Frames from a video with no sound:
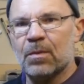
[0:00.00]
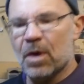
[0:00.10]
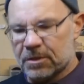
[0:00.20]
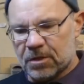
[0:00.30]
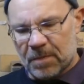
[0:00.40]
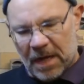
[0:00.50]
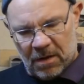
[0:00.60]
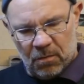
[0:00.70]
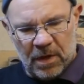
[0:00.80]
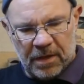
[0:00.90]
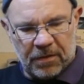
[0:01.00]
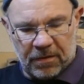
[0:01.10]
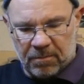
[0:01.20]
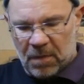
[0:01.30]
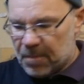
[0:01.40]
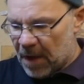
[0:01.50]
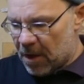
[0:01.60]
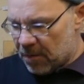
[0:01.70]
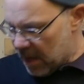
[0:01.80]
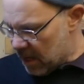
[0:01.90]
workshop now with my
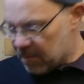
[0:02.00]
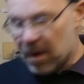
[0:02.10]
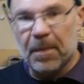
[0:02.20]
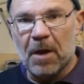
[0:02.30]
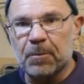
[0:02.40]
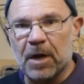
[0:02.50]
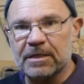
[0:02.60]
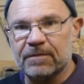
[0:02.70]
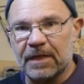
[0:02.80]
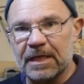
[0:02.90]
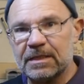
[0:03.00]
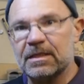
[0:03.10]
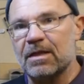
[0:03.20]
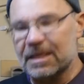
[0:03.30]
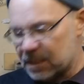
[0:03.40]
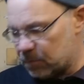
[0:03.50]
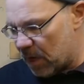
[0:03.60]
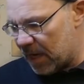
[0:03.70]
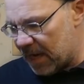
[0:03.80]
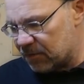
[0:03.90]
bow and my bow press for this. So this is what
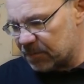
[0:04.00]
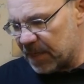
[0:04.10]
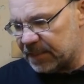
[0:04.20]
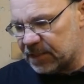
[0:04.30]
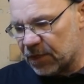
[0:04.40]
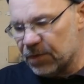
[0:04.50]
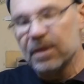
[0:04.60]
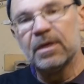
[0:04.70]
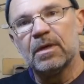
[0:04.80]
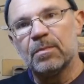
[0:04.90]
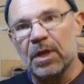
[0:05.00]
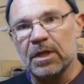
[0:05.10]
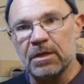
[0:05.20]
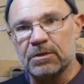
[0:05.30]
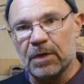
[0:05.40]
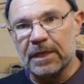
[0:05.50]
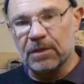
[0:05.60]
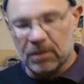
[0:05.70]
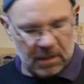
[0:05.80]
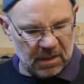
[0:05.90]
allows me to put the new strings
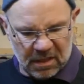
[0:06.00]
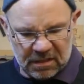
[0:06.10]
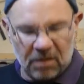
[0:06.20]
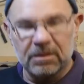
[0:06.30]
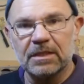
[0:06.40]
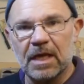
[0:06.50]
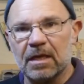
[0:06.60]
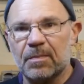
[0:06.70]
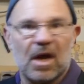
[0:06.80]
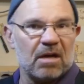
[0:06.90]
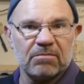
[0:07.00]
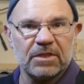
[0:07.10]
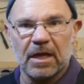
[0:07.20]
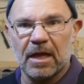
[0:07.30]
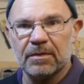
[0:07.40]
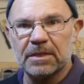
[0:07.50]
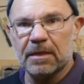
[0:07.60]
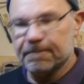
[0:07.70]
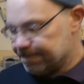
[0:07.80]
on. So I'll just take it apart, show you how it's done.